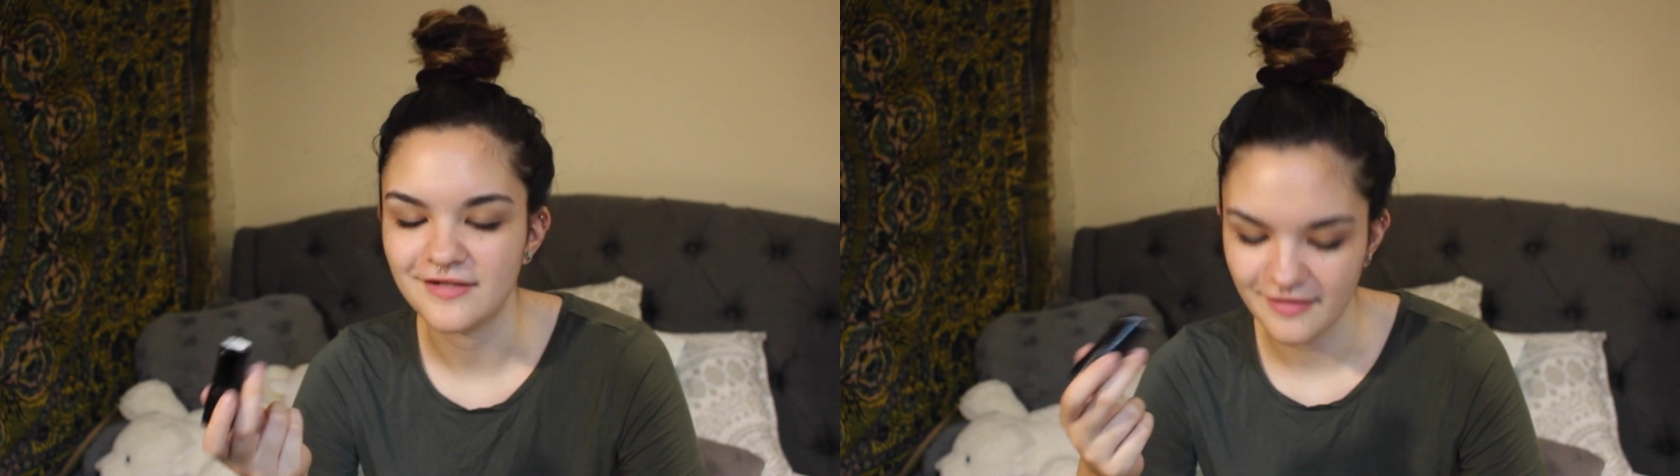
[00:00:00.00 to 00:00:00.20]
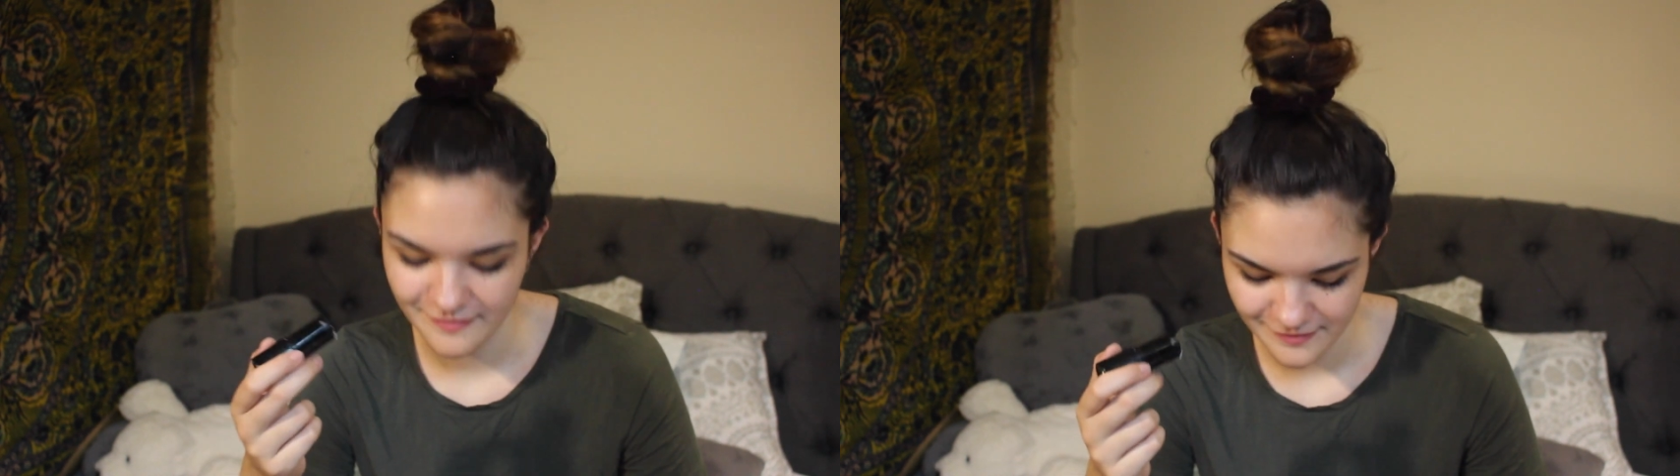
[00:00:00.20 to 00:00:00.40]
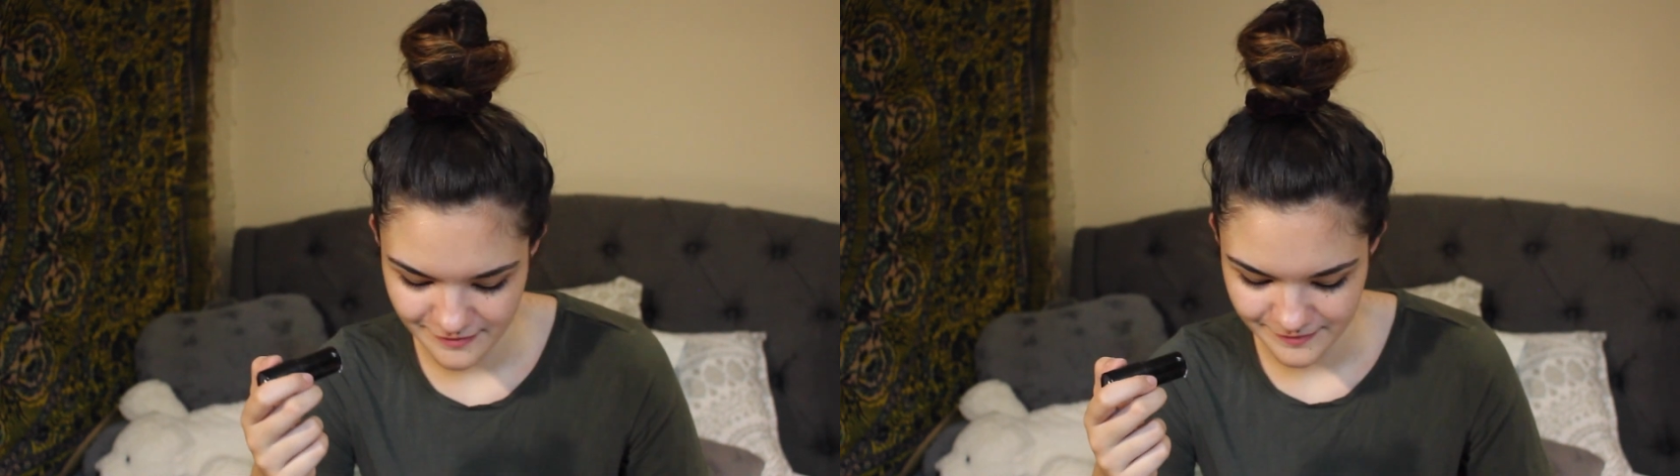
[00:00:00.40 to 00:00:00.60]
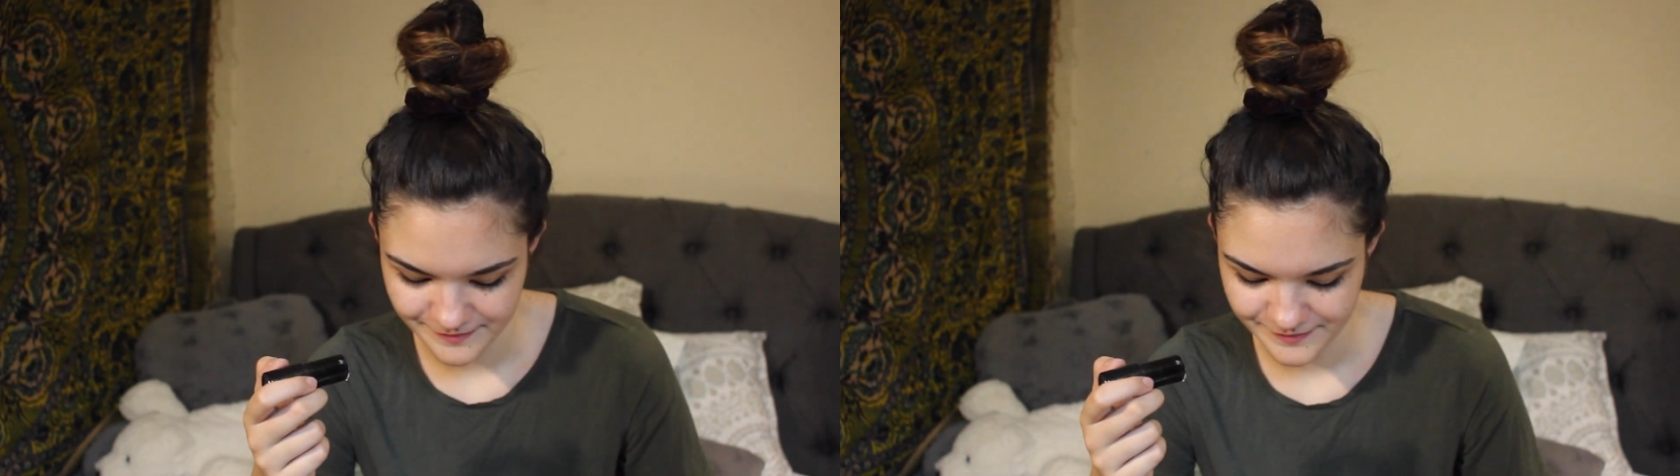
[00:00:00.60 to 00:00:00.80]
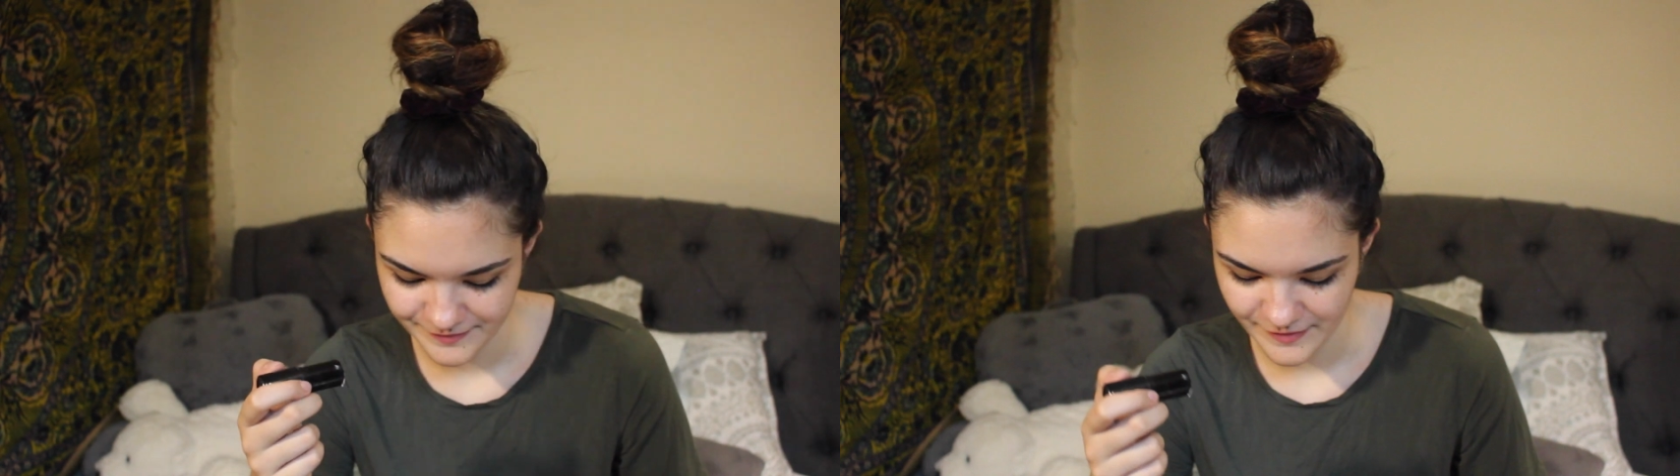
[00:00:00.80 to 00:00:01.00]
off
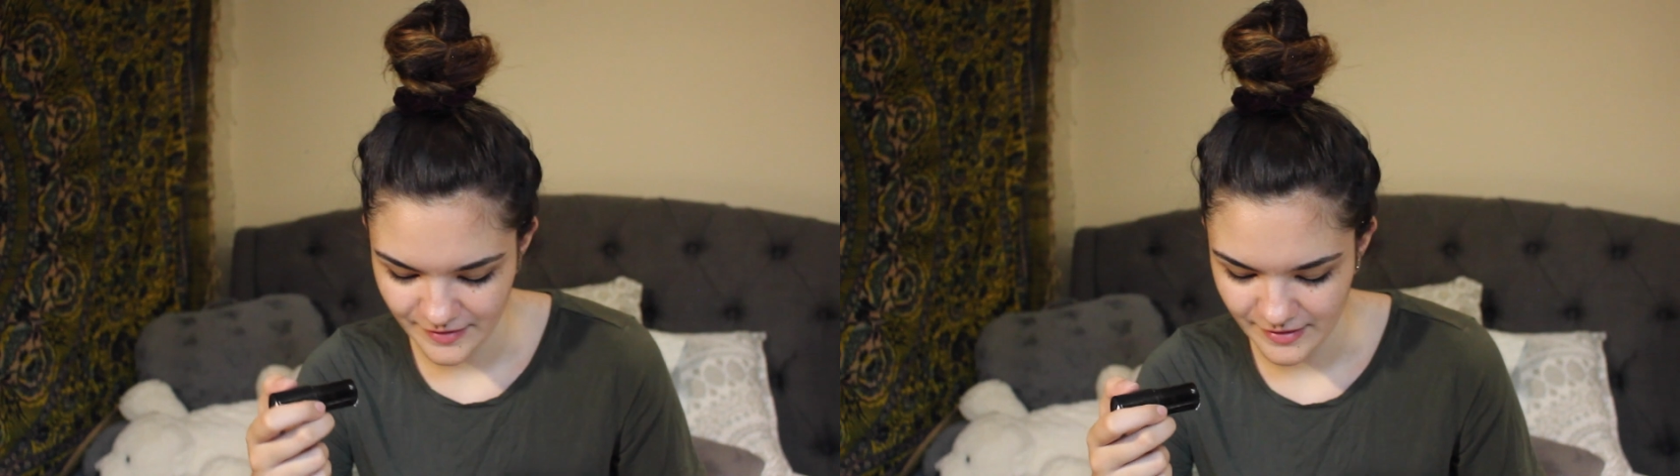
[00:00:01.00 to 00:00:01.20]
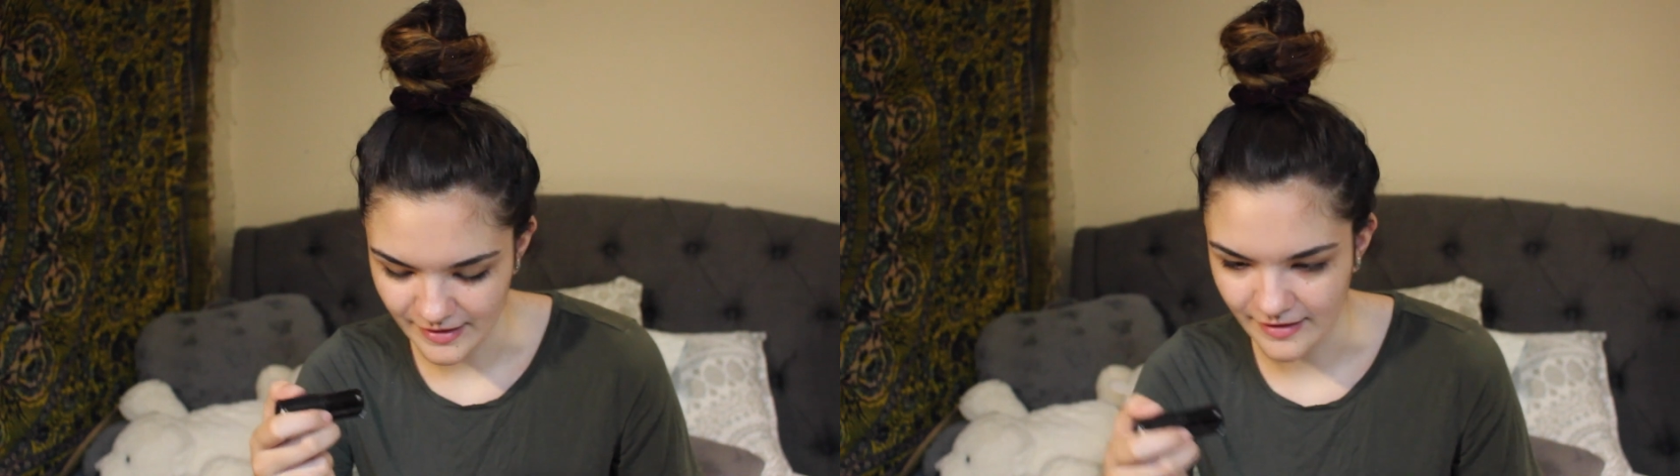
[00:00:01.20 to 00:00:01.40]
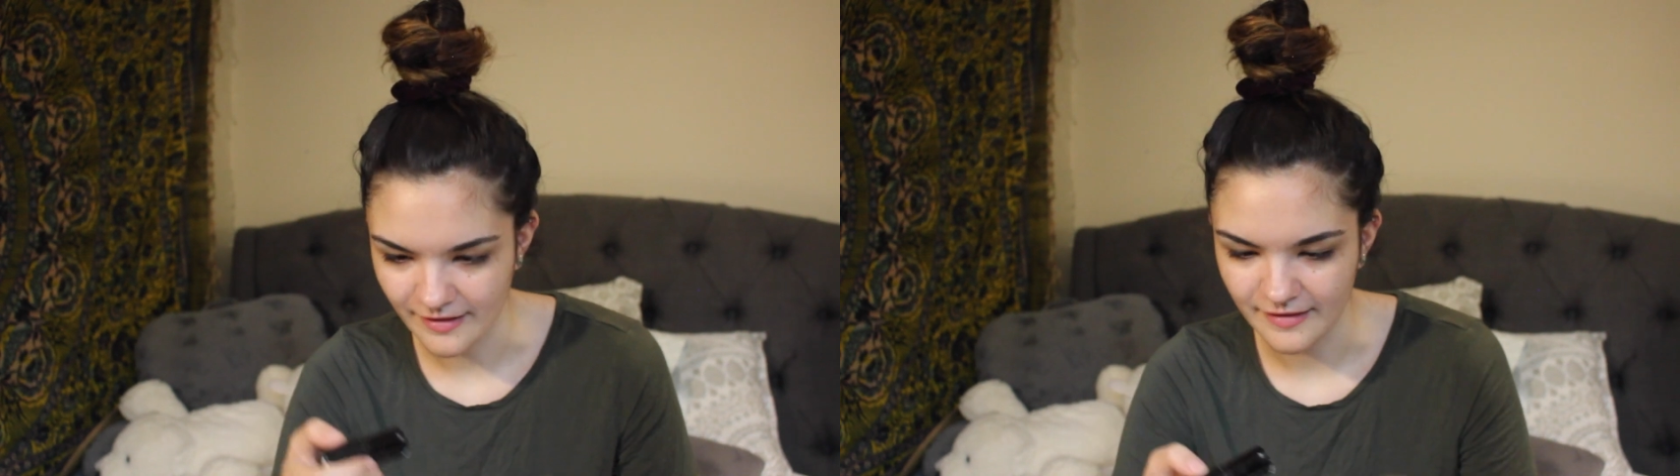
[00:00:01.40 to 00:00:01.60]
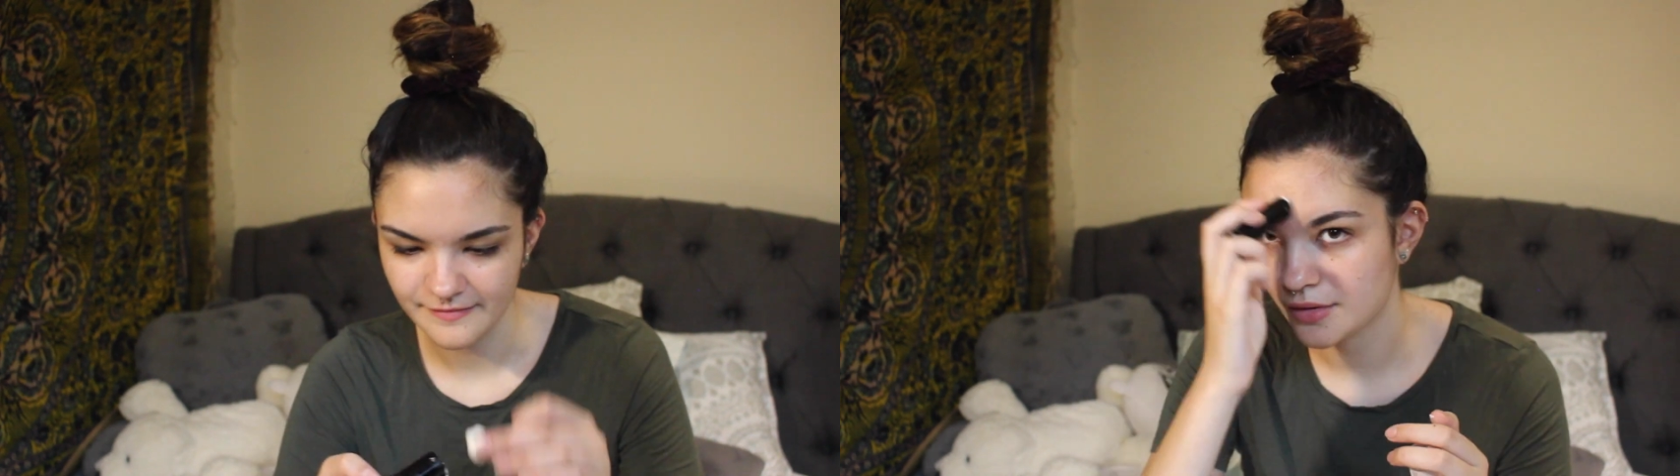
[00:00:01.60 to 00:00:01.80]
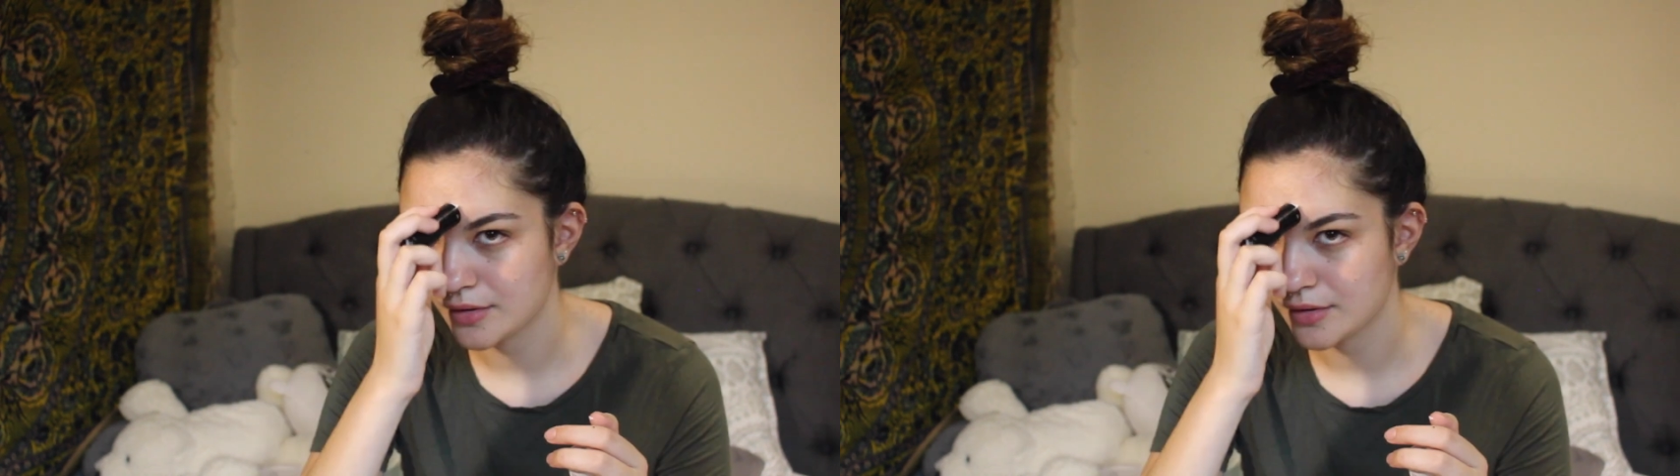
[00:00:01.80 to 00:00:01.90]
like that.